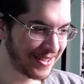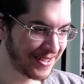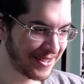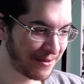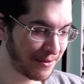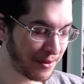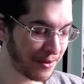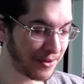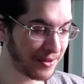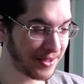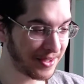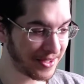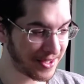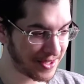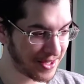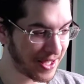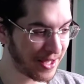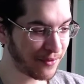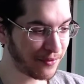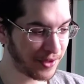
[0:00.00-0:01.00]
We were
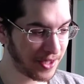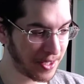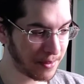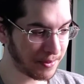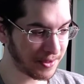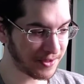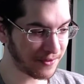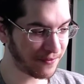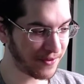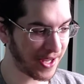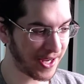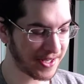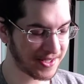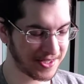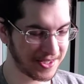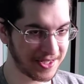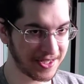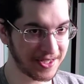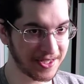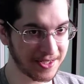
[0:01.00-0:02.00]
thankfully able to fax
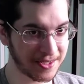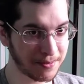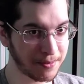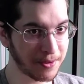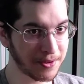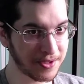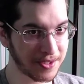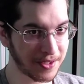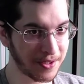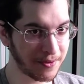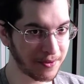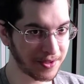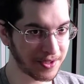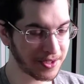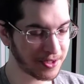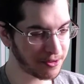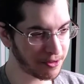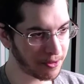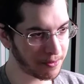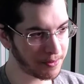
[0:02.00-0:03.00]
it in as opposed to going to
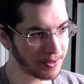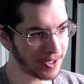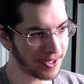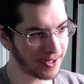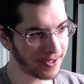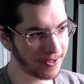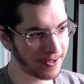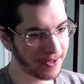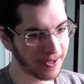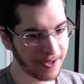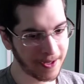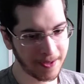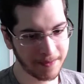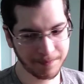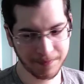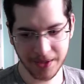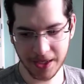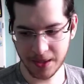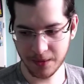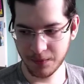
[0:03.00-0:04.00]
show up there.
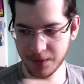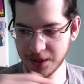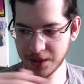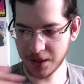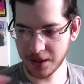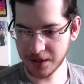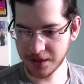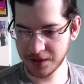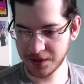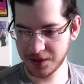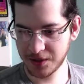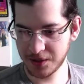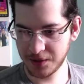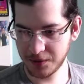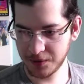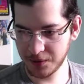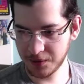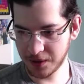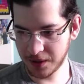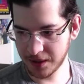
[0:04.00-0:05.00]
Then we talked
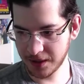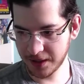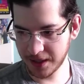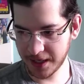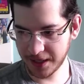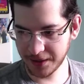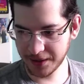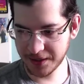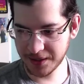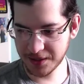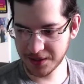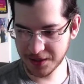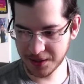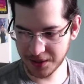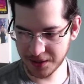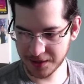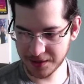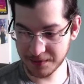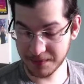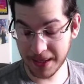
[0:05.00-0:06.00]
to our health
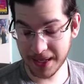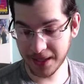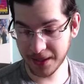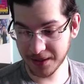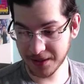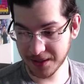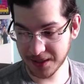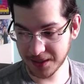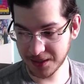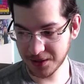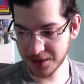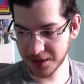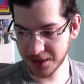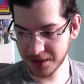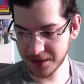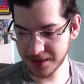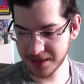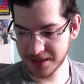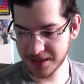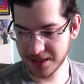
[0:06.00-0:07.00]
insurance, my health
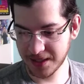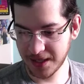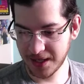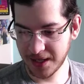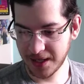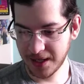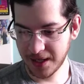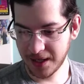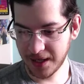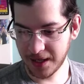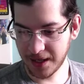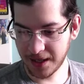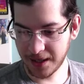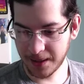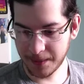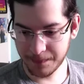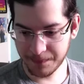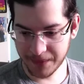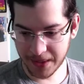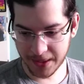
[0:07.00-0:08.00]
insurance,
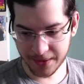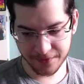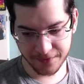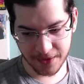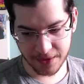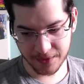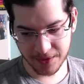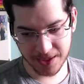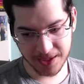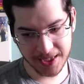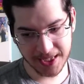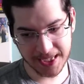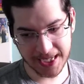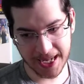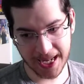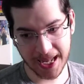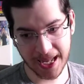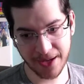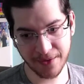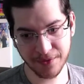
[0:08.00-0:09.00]
and found out that I
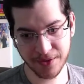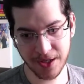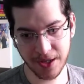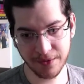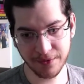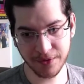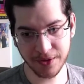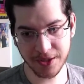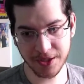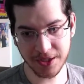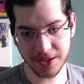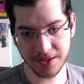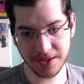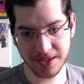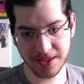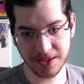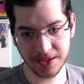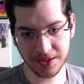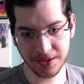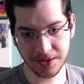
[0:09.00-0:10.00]
have coverage
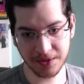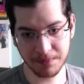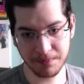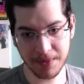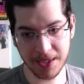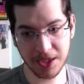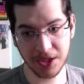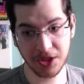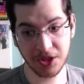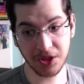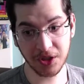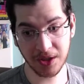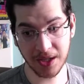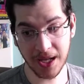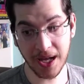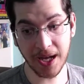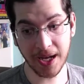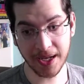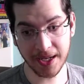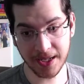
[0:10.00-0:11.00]
until
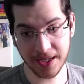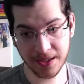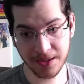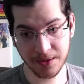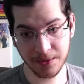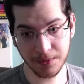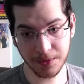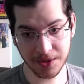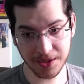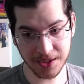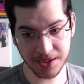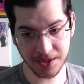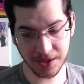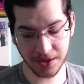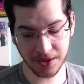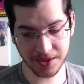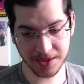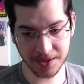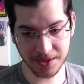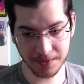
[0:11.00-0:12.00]
mid-July, which is
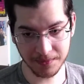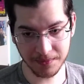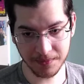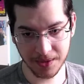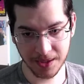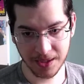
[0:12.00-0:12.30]
awesome.